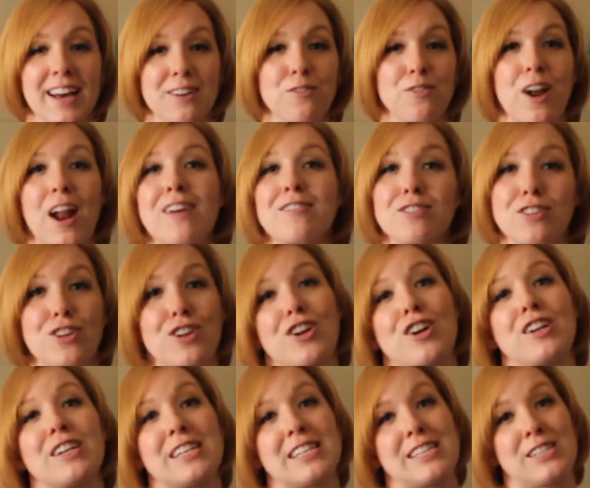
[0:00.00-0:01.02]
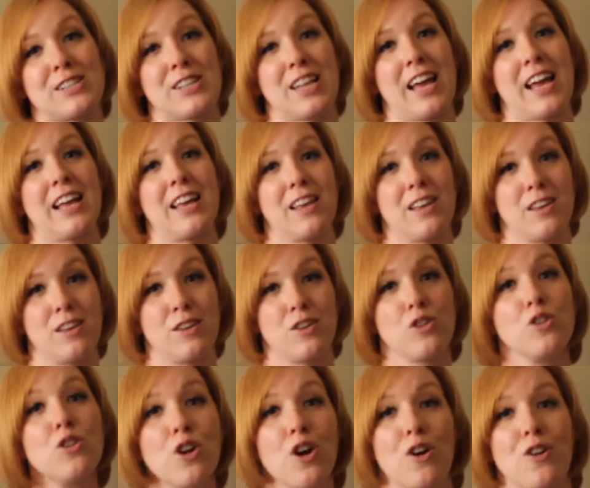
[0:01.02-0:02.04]
what I've learned so that
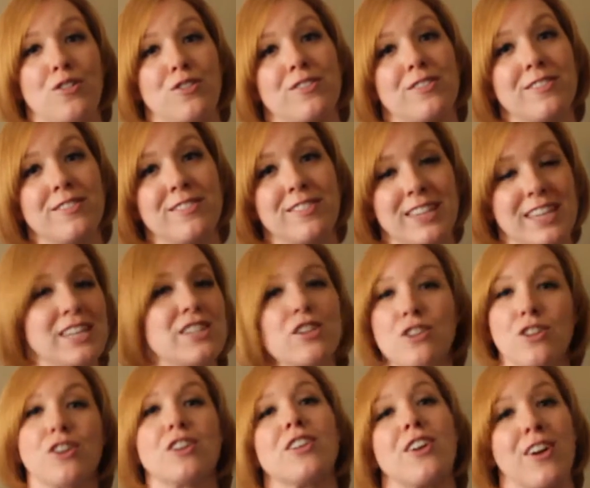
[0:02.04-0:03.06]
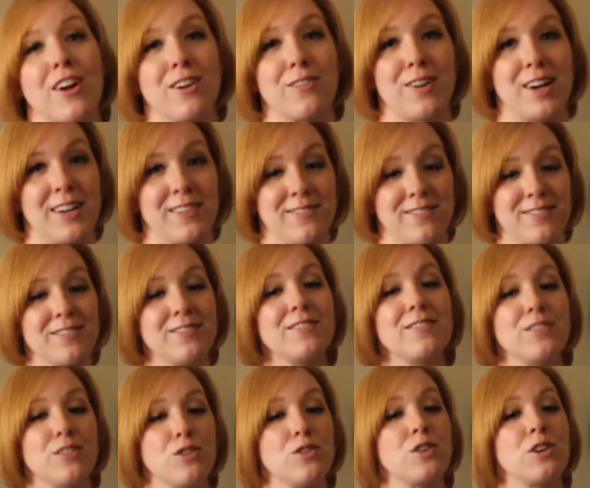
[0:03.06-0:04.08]
you don't need to learn the hard way.
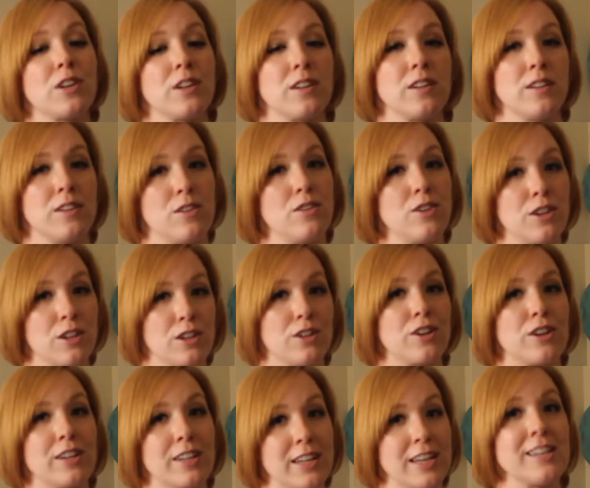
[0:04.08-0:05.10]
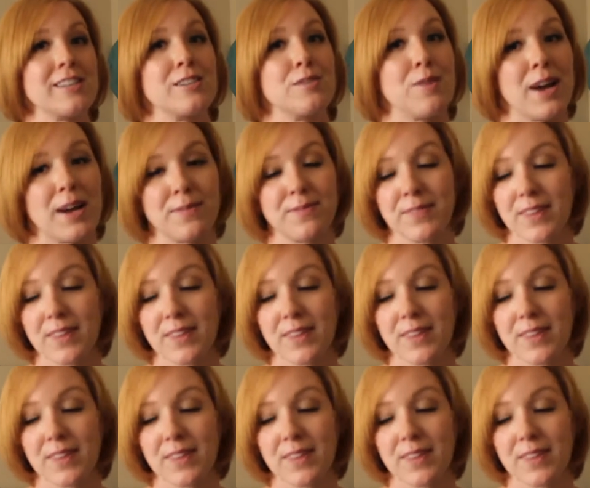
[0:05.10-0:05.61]
You could learn it the easy way.